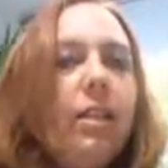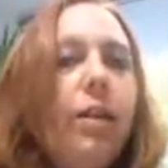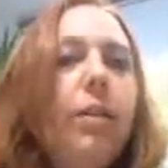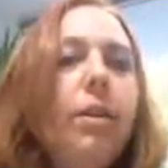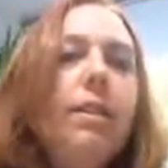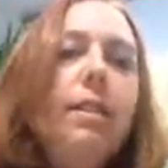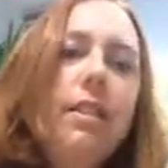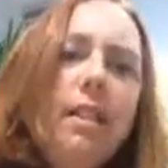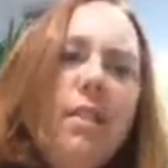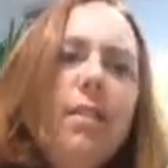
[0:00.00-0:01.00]
So I wanted
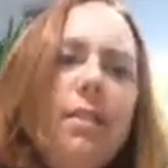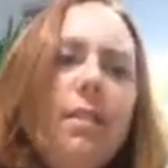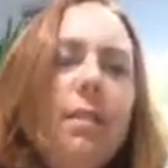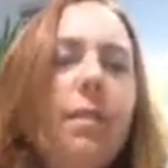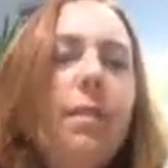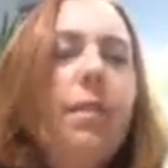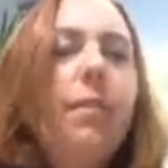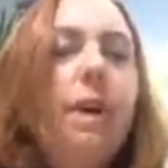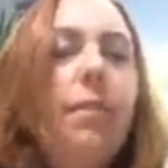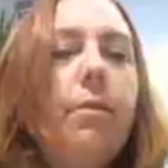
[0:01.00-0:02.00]
to include something
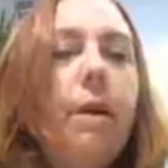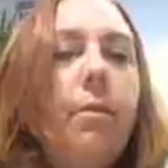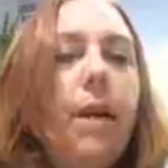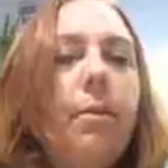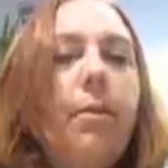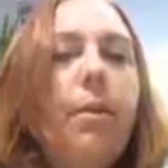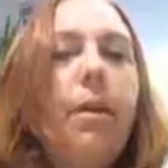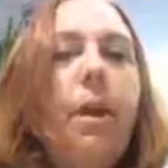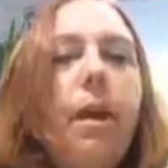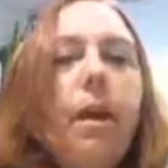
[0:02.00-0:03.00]
for that thread
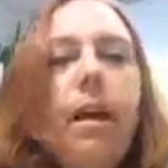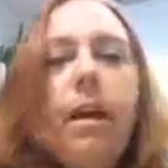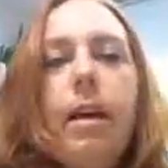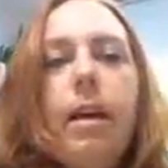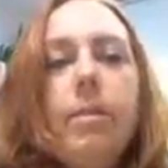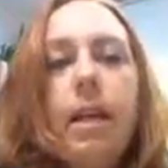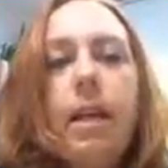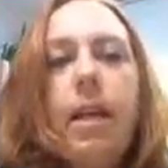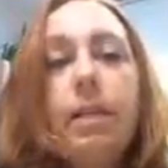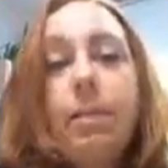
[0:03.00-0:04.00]
paper,
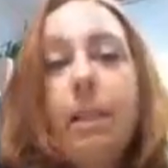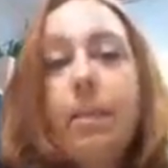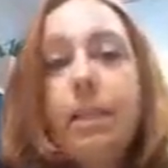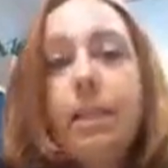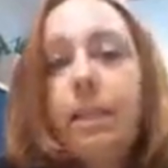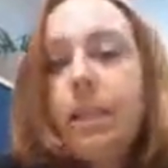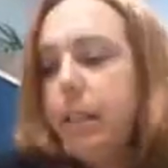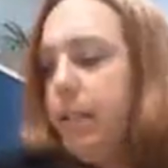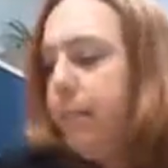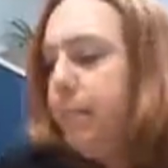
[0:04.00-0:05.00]
and that's what I was
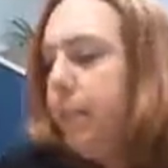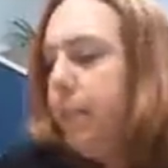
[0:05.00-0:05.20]
considering.